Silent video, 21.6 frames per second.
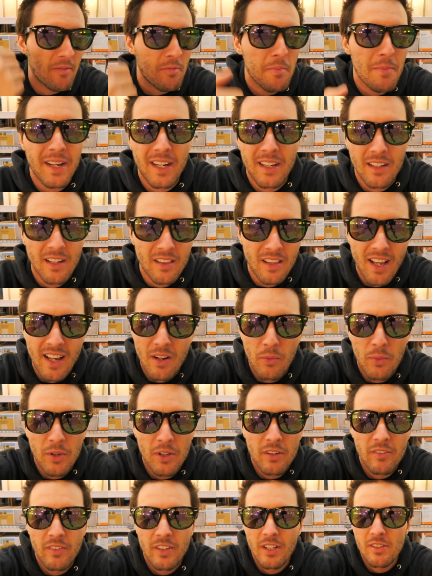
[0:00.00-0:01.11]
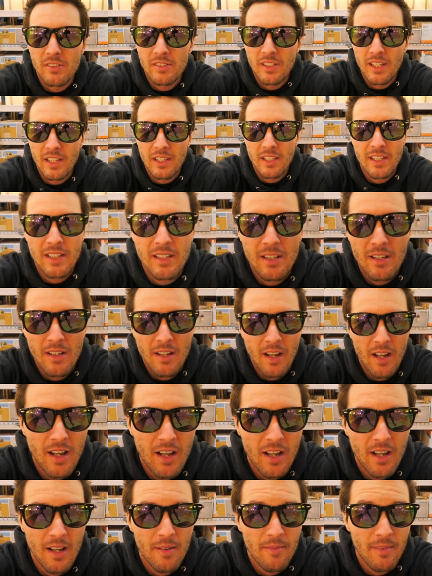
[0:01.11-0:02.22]
I've been making a lot of wheel videos lately
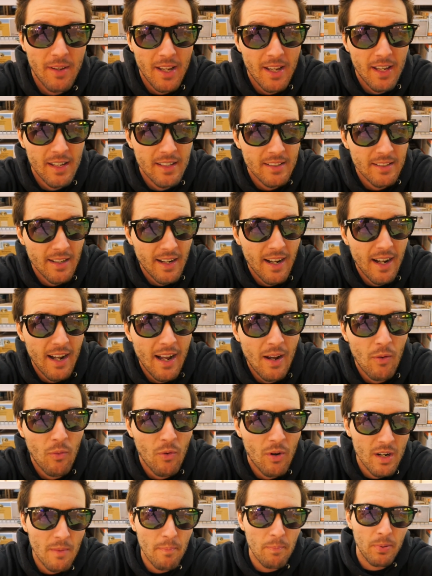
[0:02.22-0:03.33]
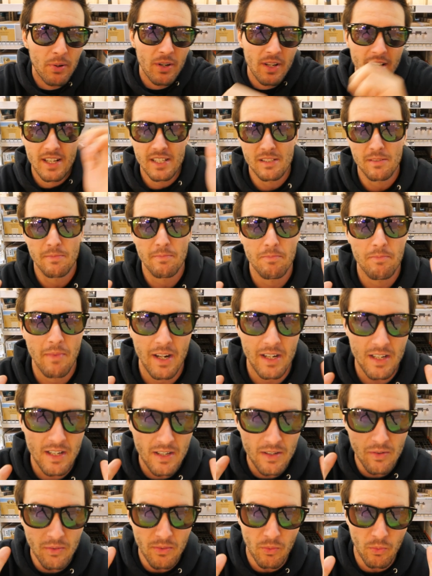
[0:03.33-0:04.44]
um, and I want to put as
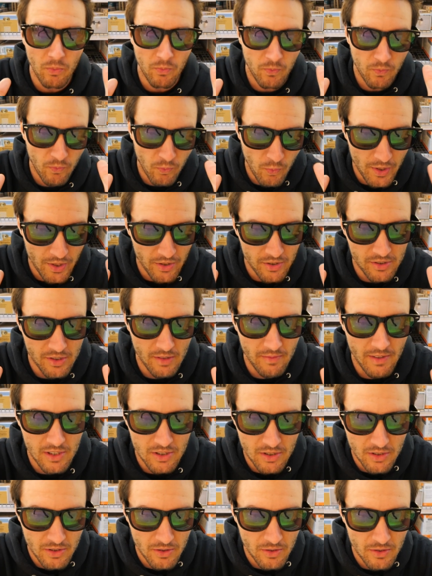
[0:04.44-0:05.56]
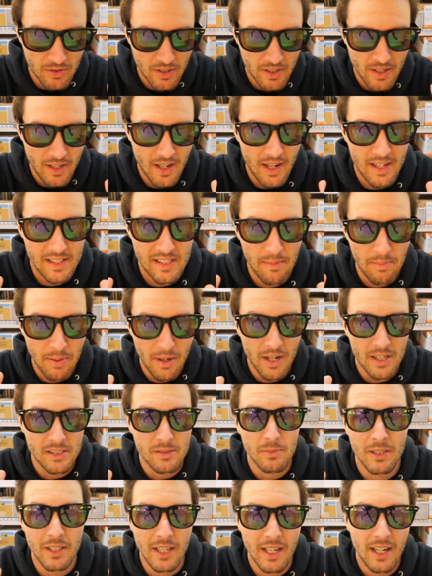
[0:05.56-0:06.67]
many wheels on my shoe as I
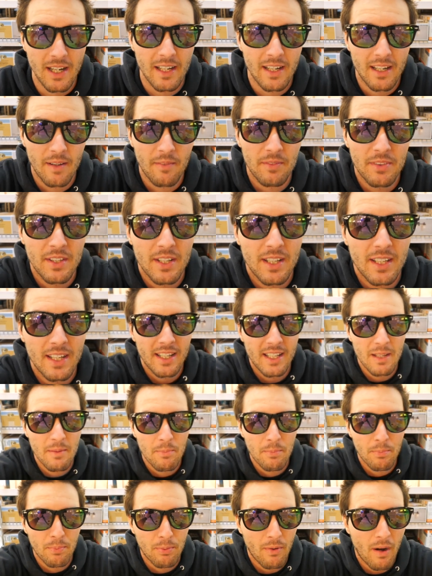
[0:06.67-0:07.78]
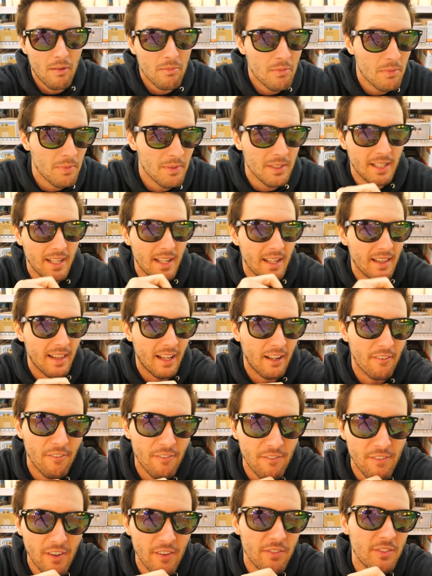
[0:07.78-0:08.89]
possibly can and I'm thinking I can probably get like
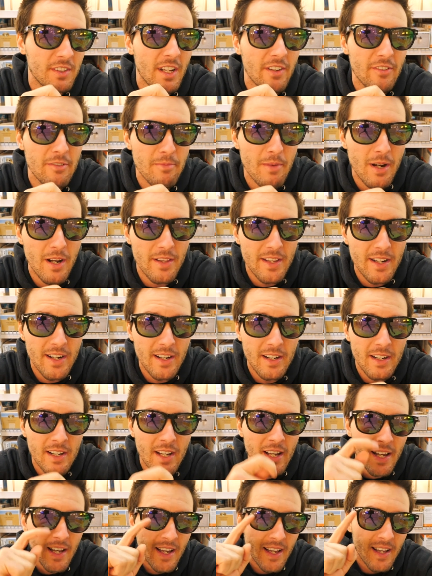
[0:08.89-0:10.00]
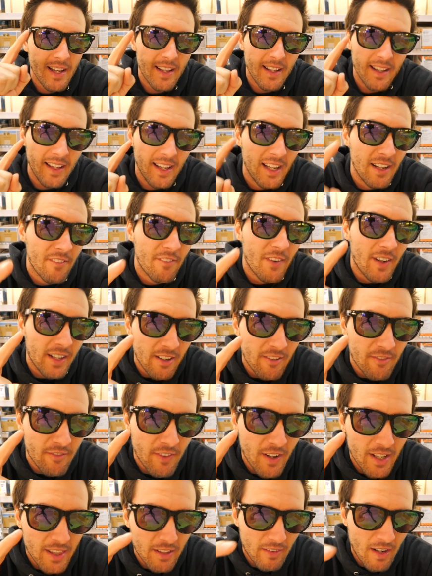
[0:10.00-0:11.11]
50 of them on there if I can
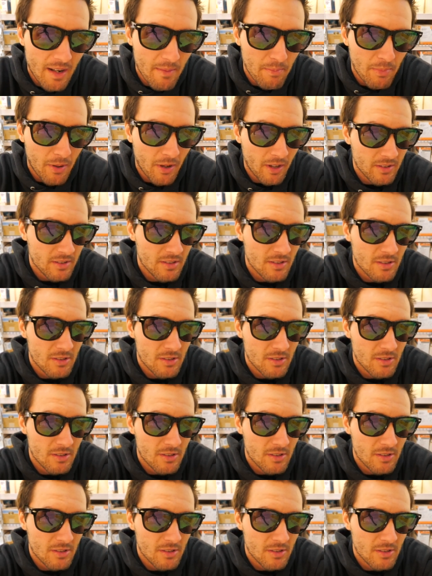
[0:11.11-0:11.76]
find the right parts